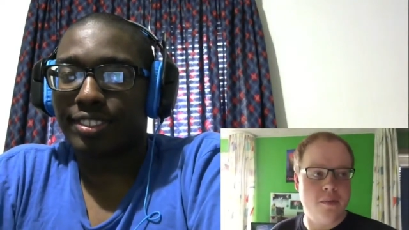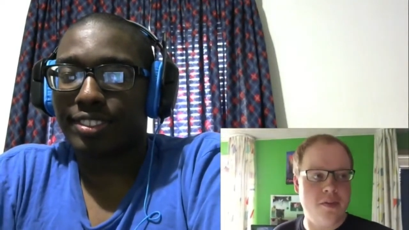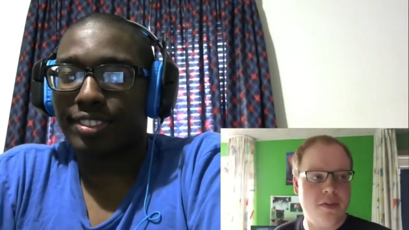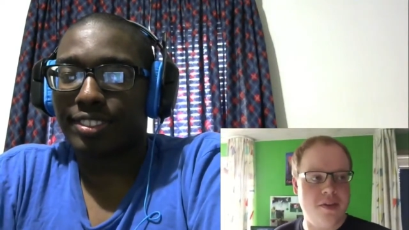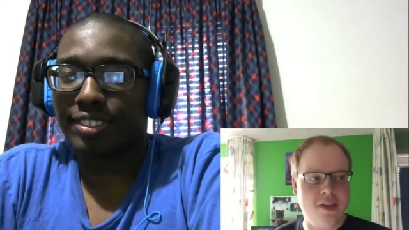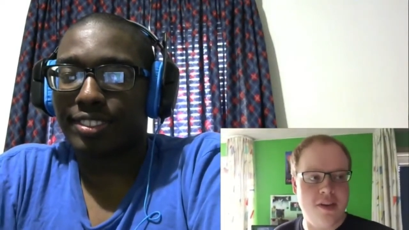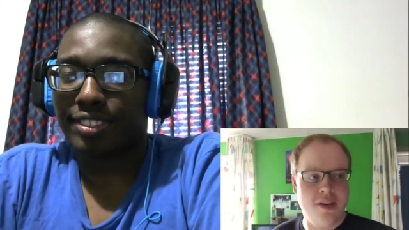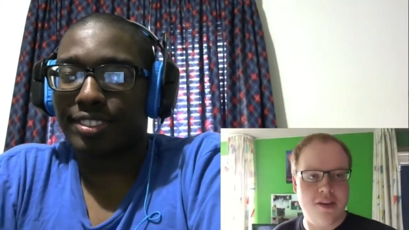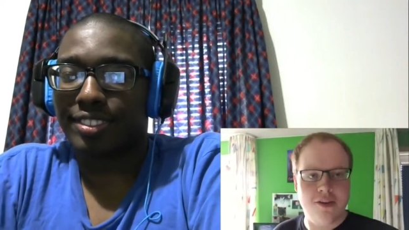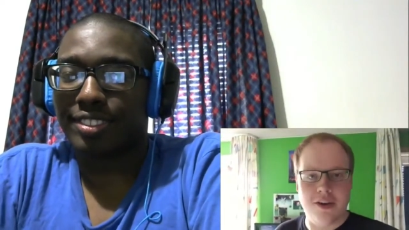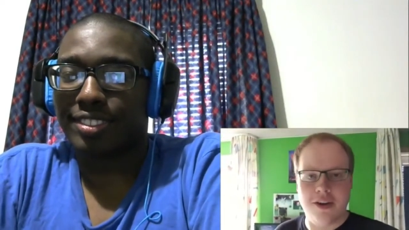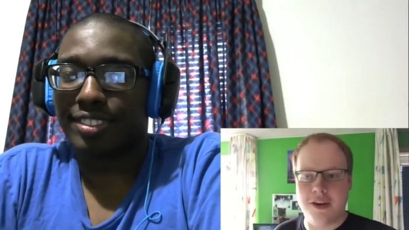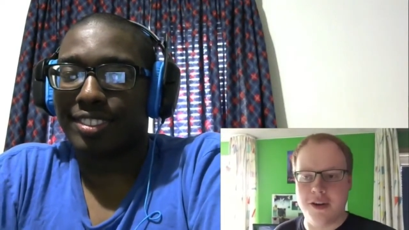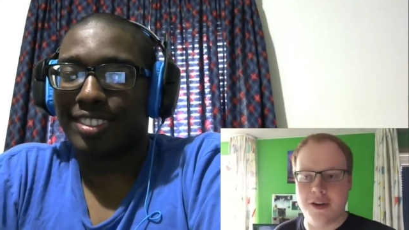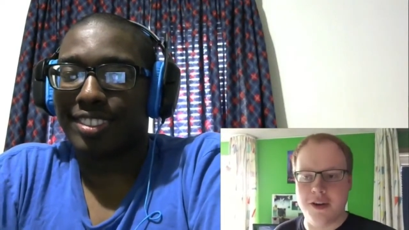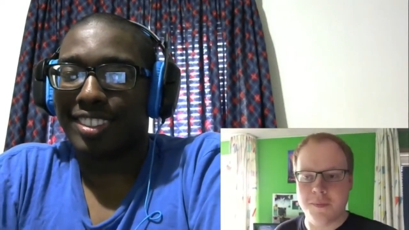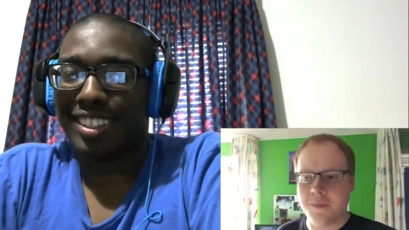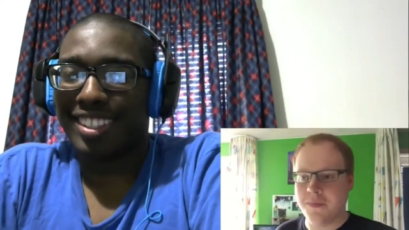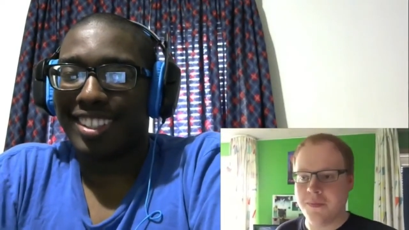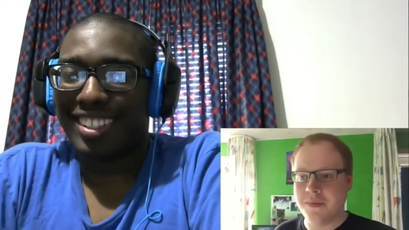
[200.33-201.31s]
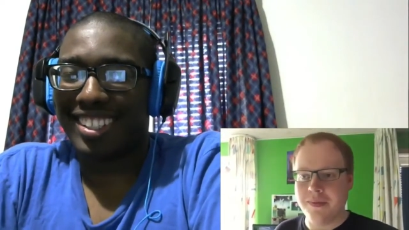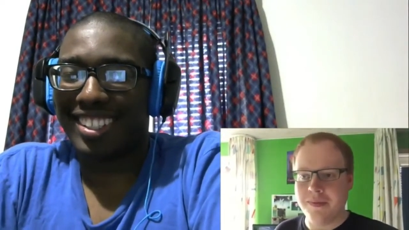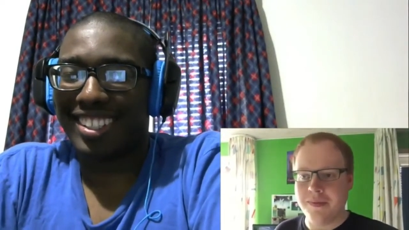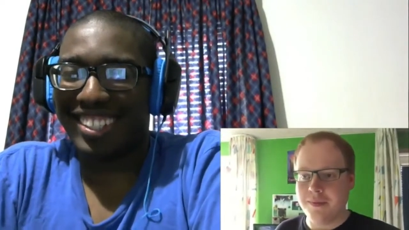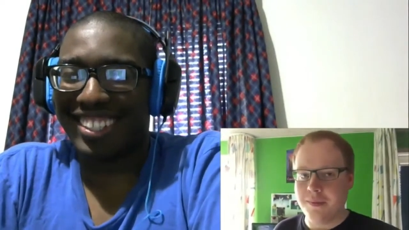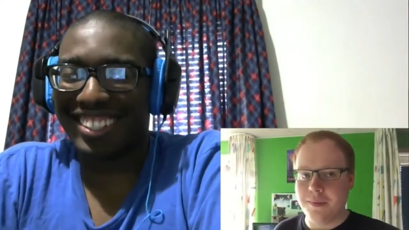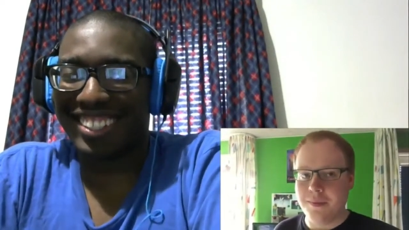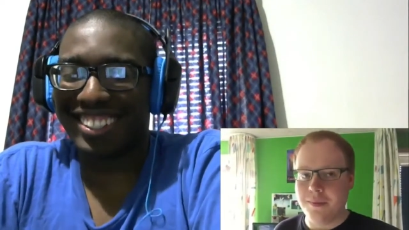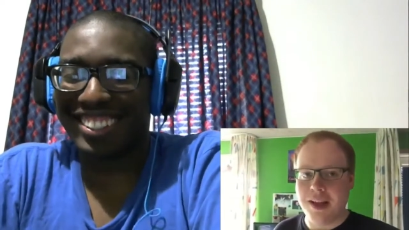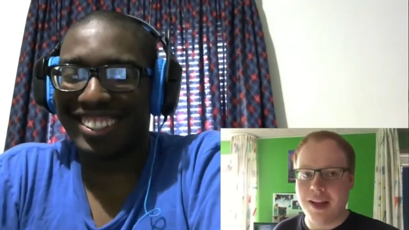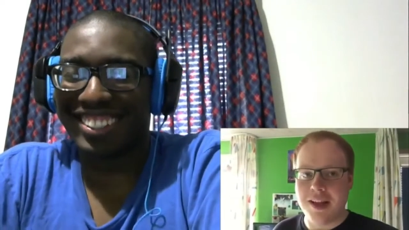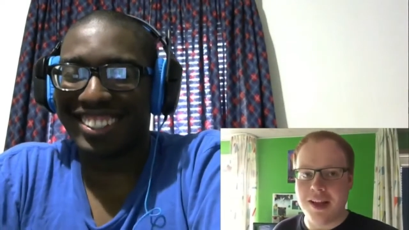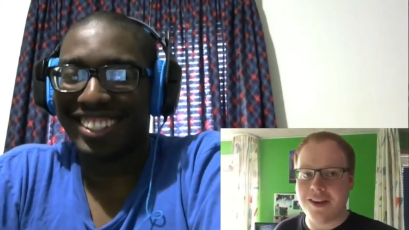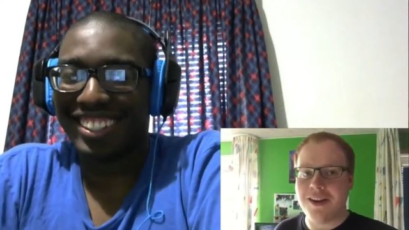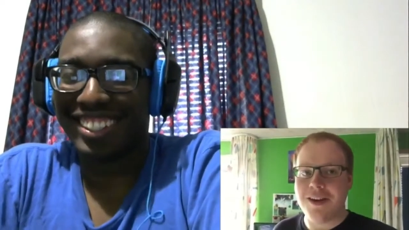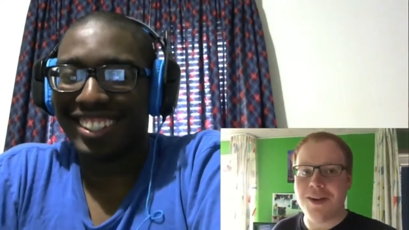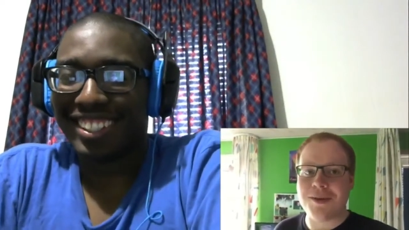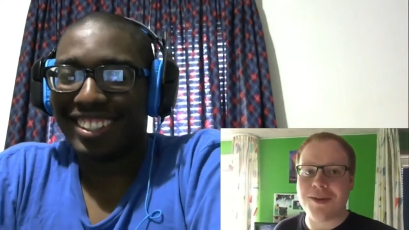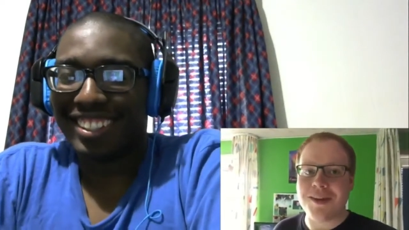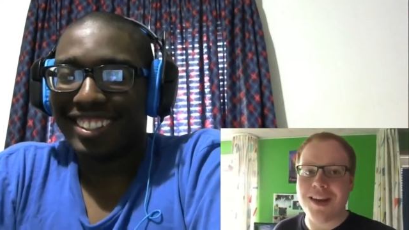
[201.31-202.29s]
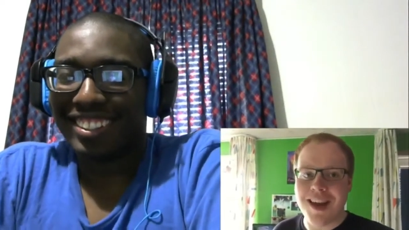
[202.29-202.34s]
Speaker 1: so um, let's
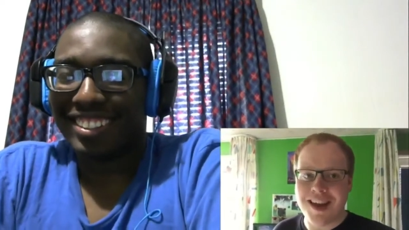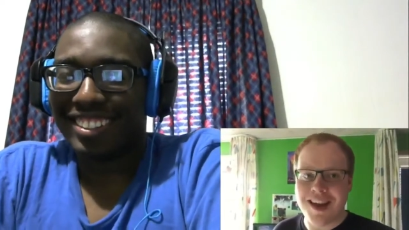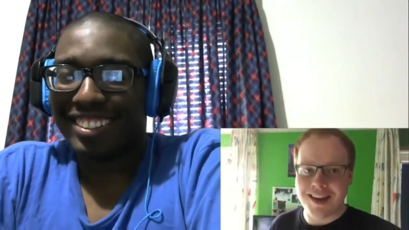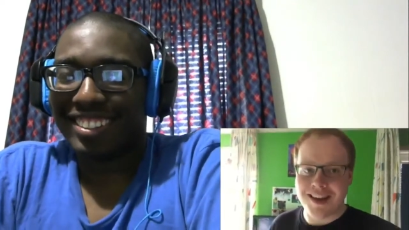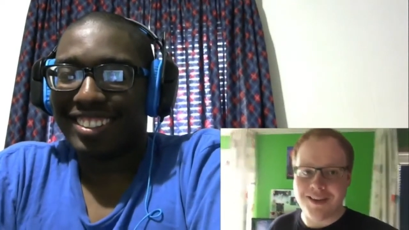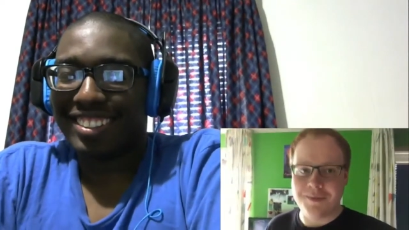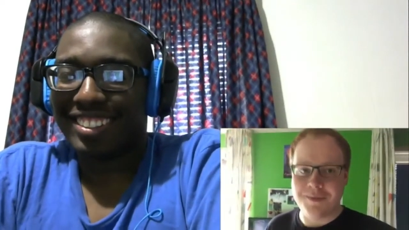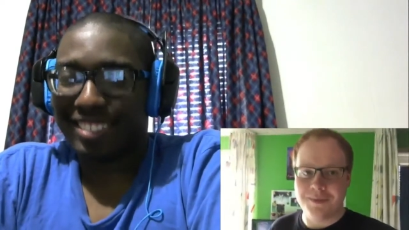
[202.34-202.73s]
go outside.